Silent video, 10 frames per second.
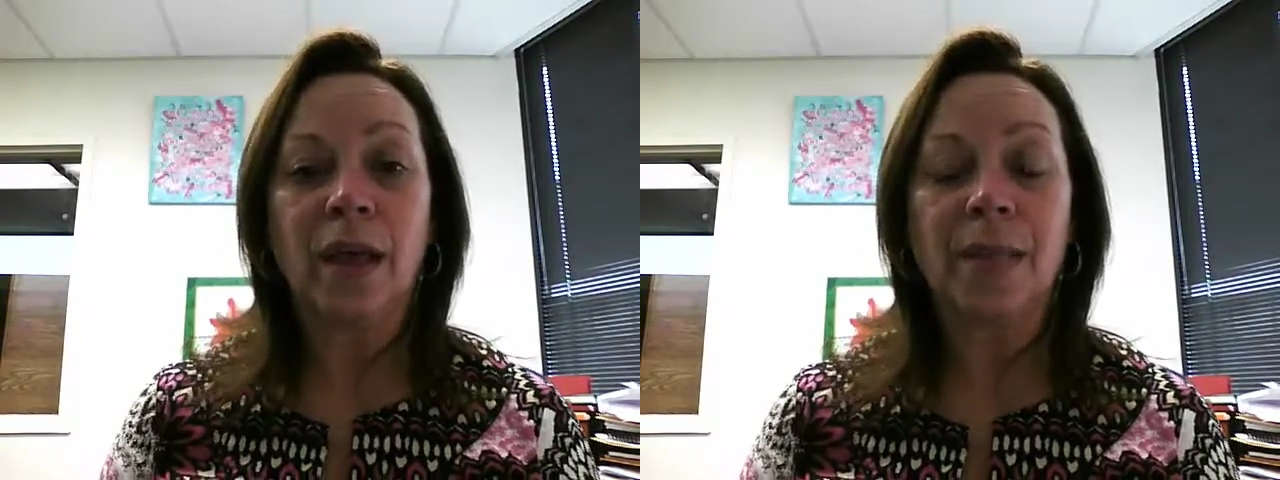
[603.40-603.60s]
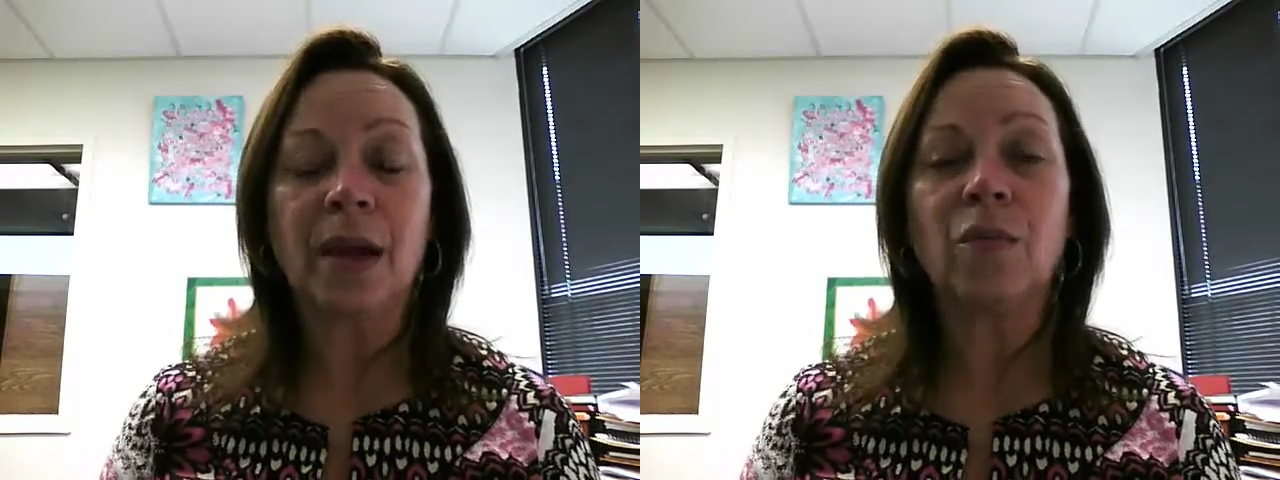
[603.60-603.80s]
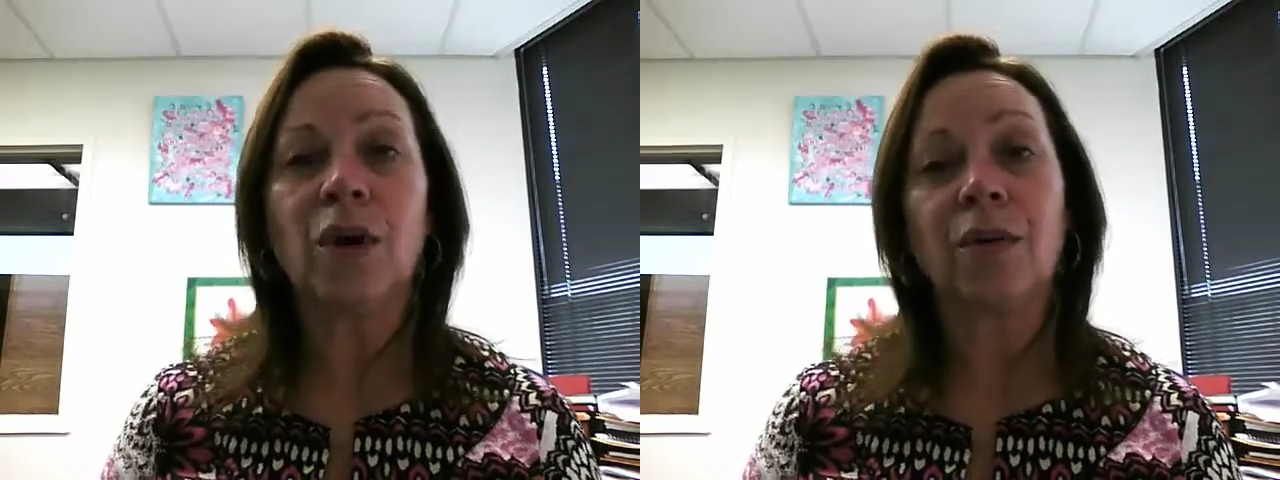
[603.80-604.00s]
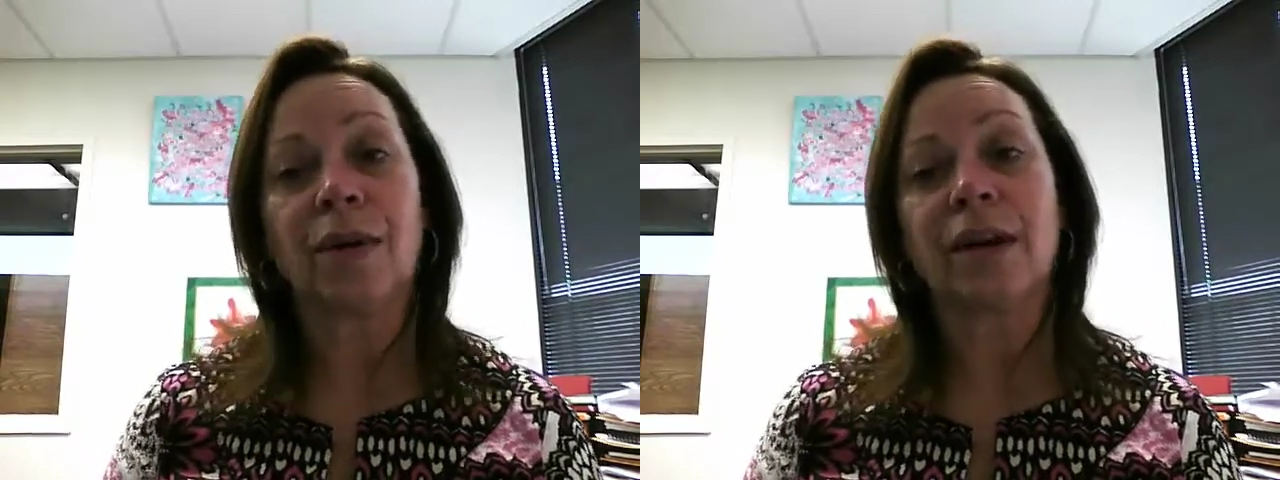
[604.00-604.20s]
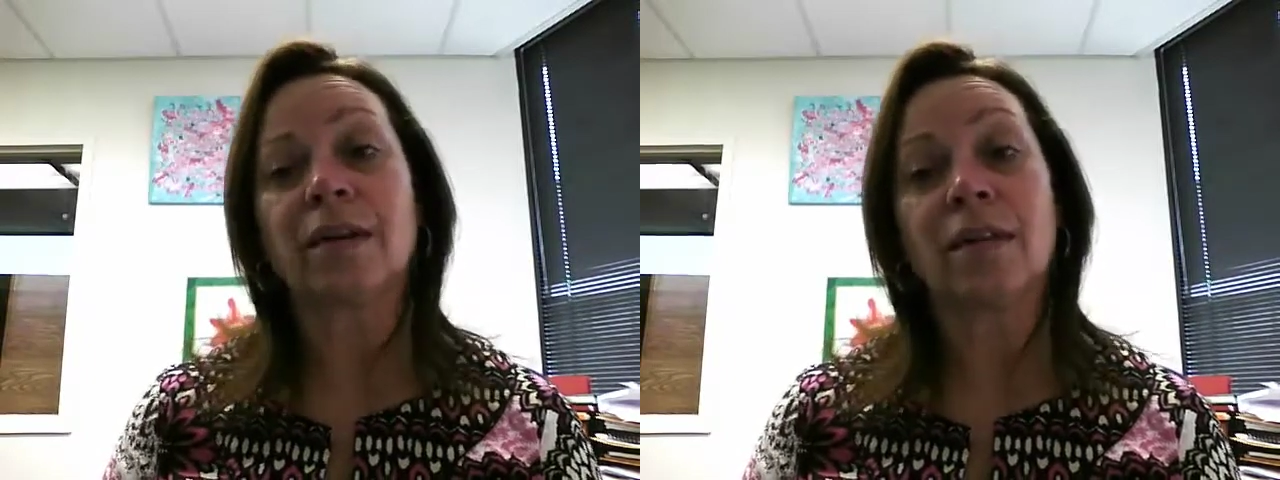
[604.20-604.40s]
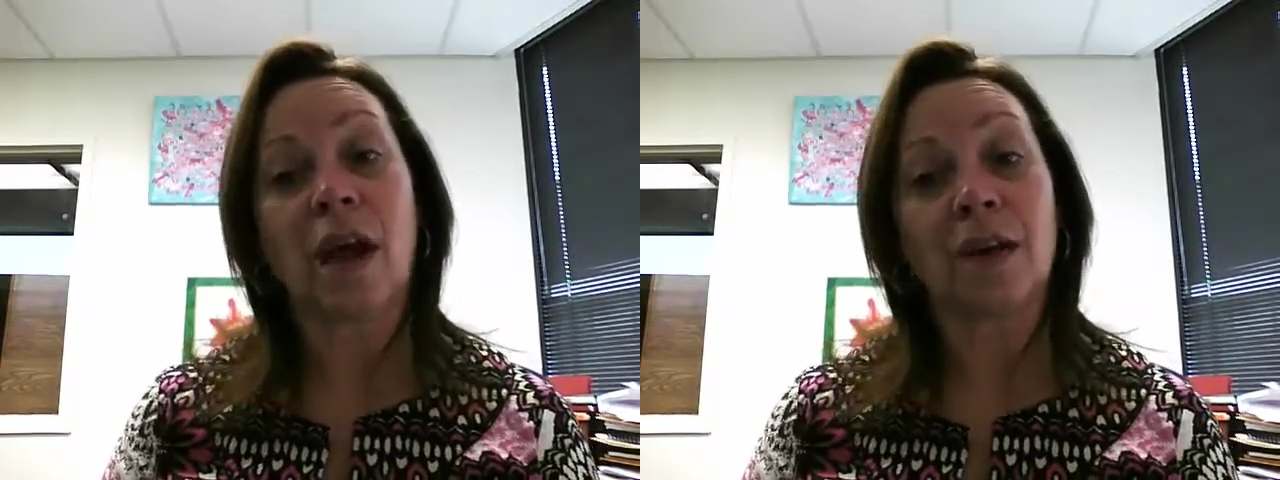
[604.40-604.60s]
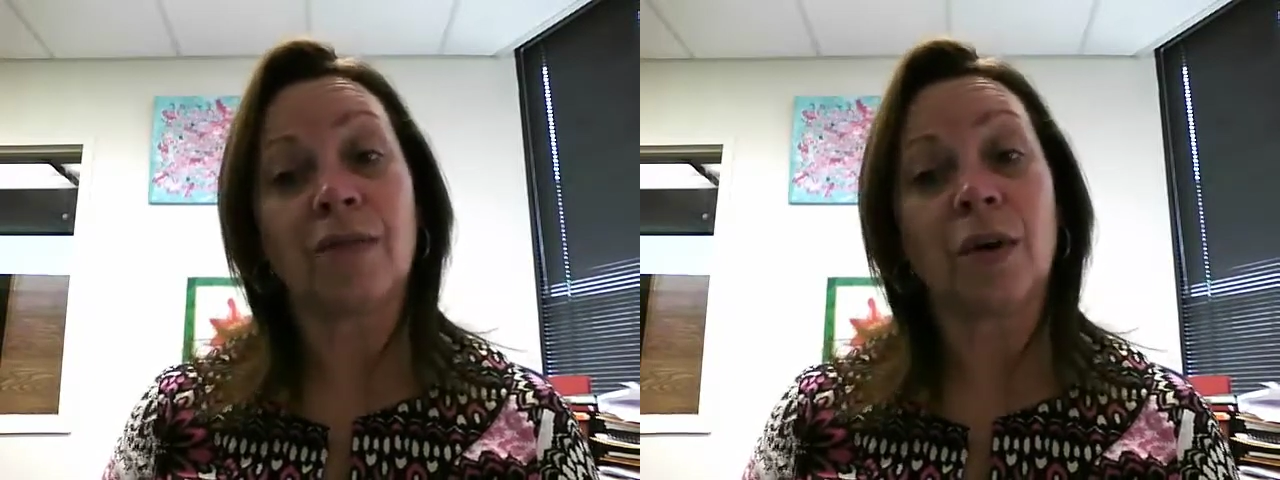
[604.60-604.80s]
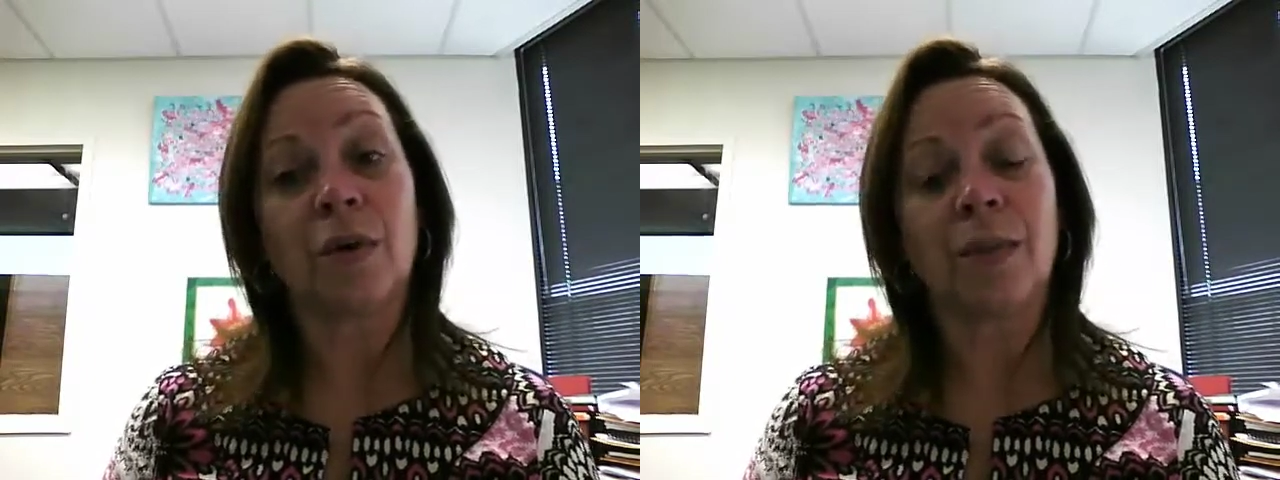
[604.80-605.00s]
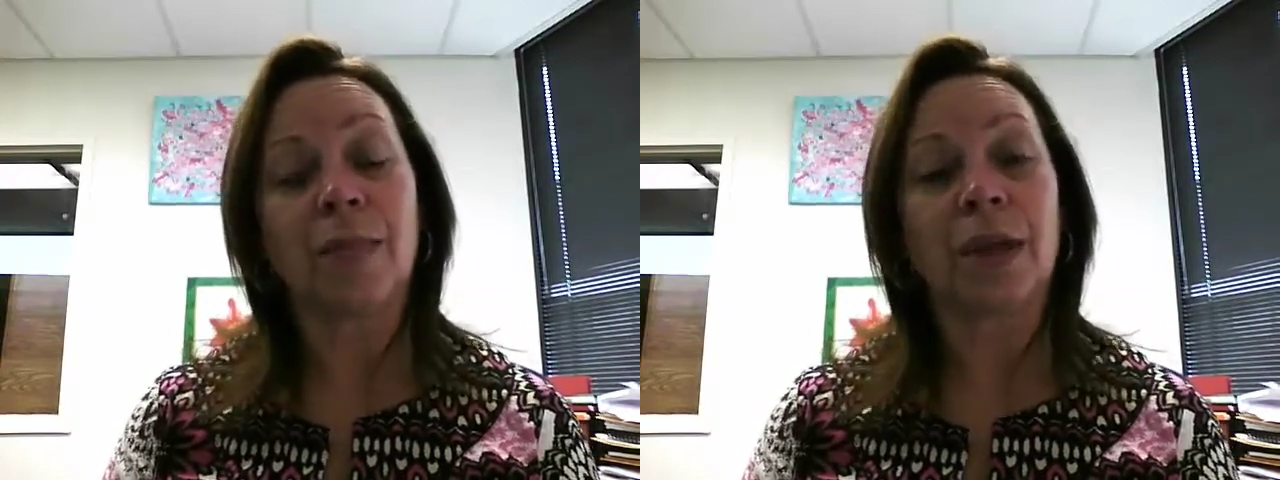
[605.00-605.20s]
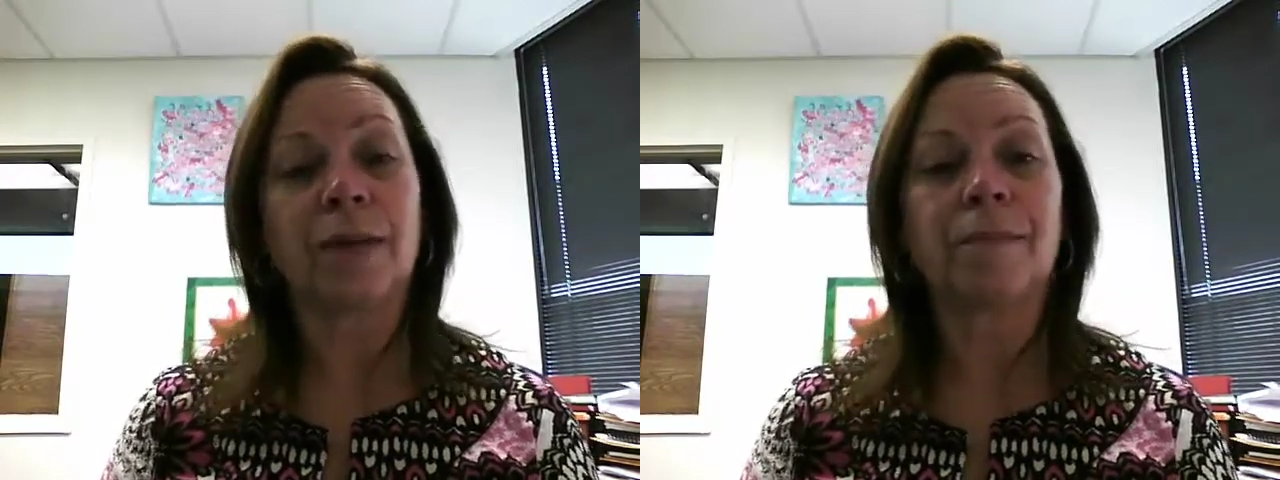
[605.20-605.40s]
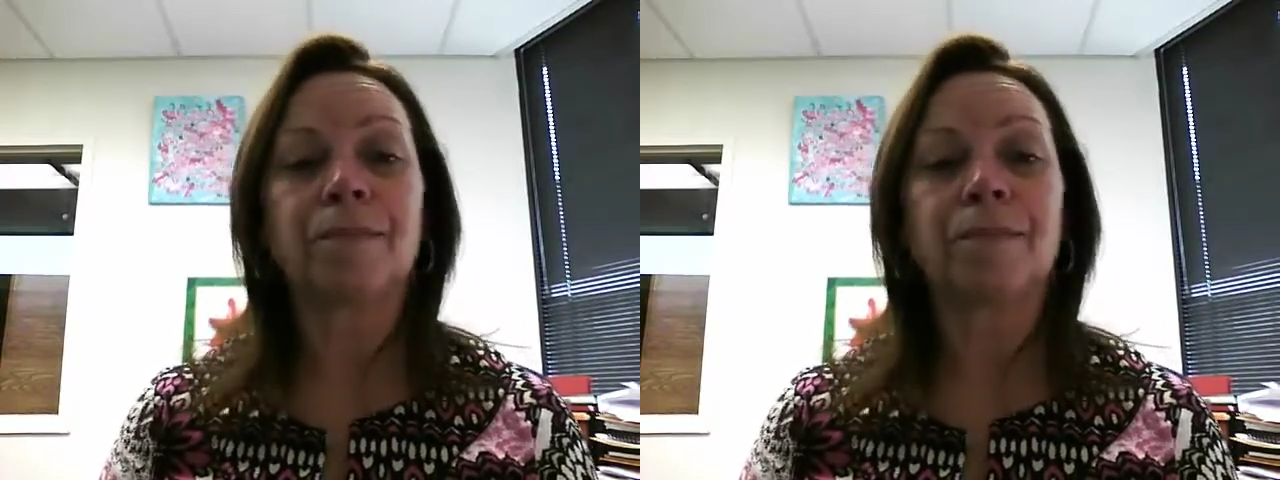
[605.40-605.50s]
and they work around a lot of equipment.